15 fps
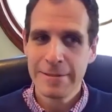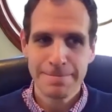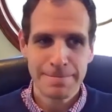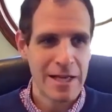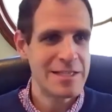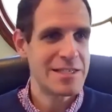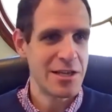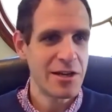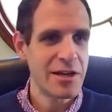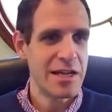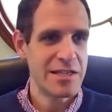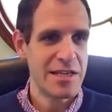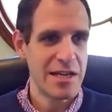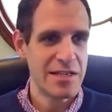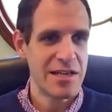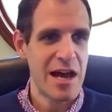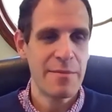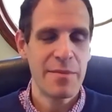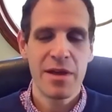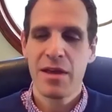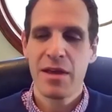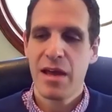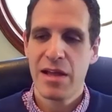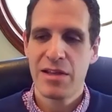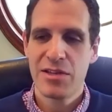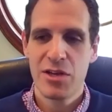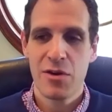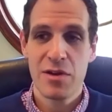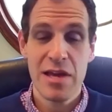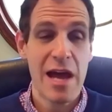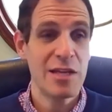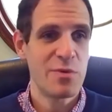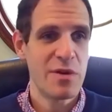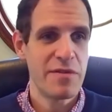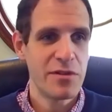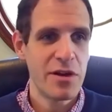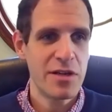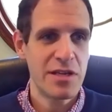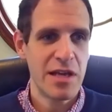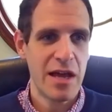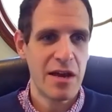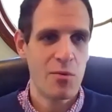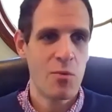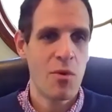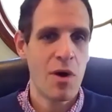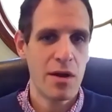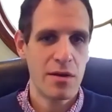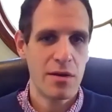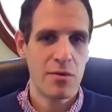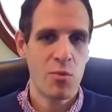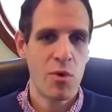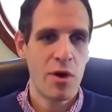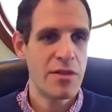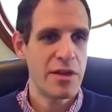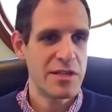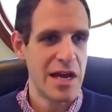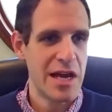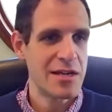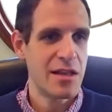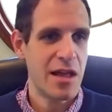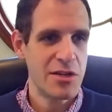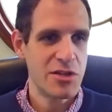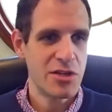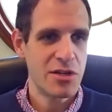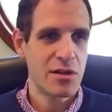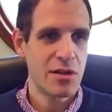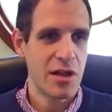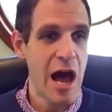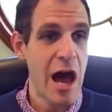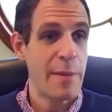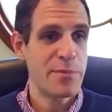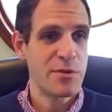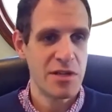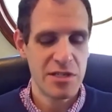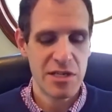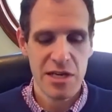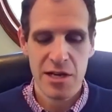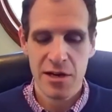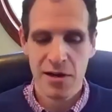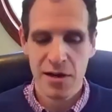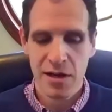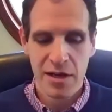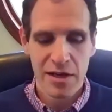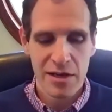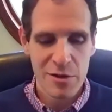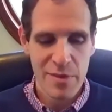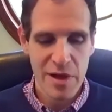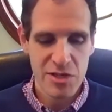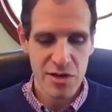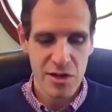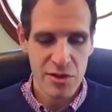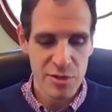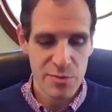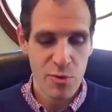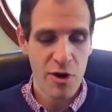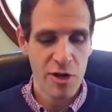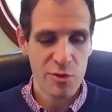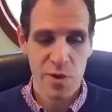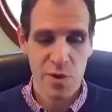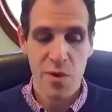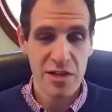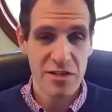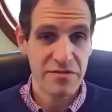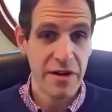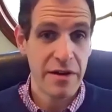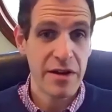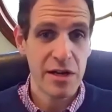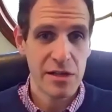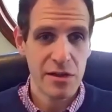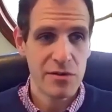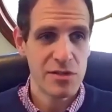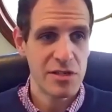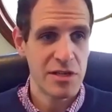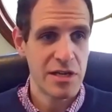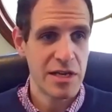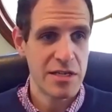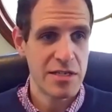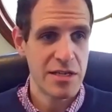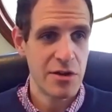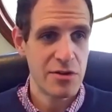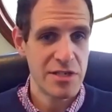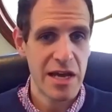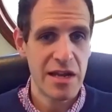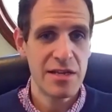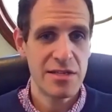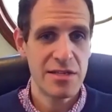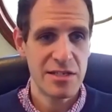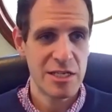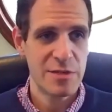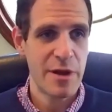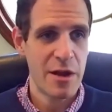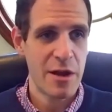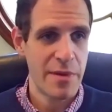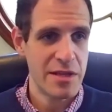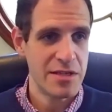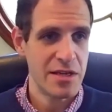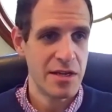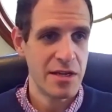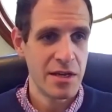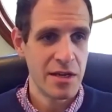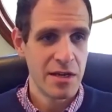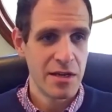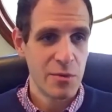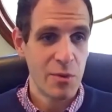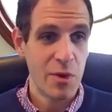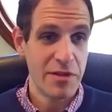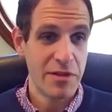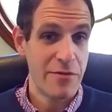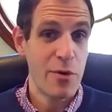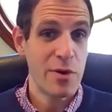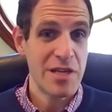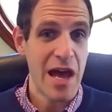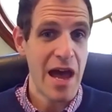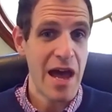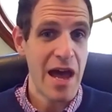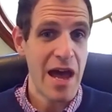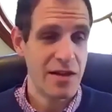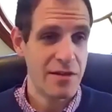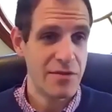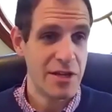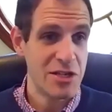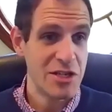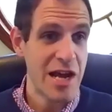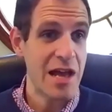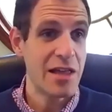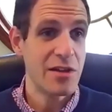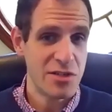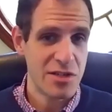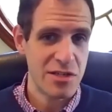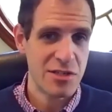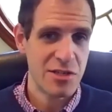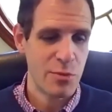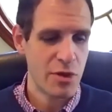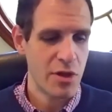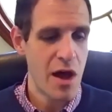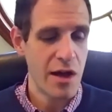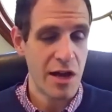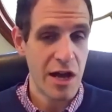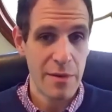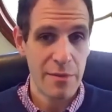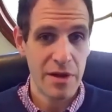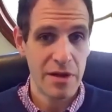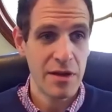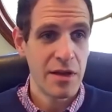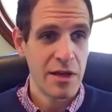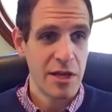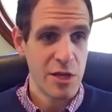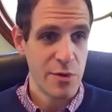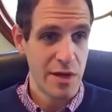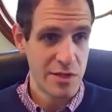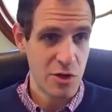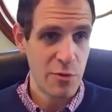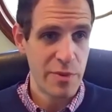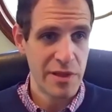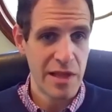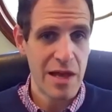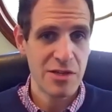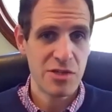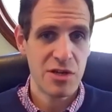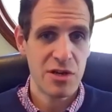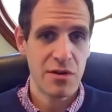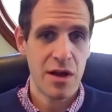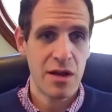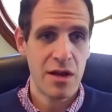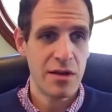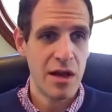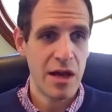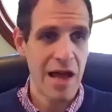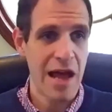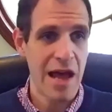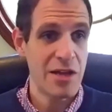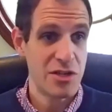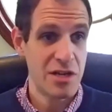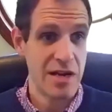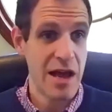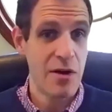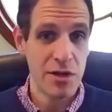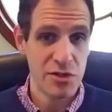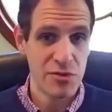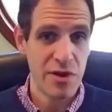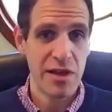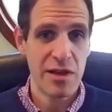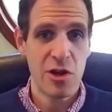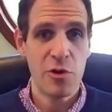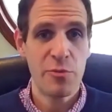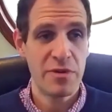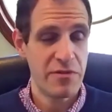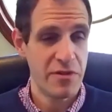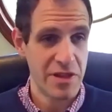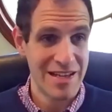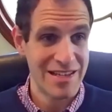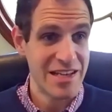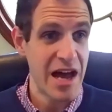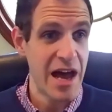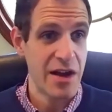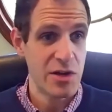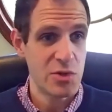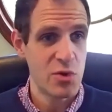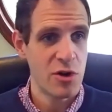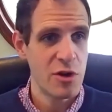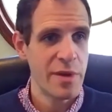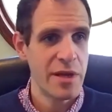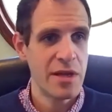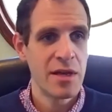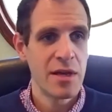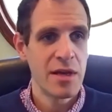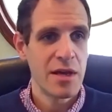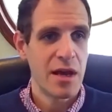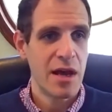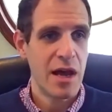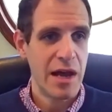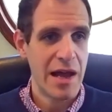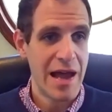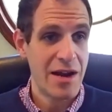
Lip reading: it's still going to take time. And so, yes, we've looked at what are the technological options here. You mentioned other sports. We watched very closely as, tennis has experimented. Well, they've always had the challenge system with Hawkeye, but US Open last year on Ash, and now Australian Open for the entire tournament had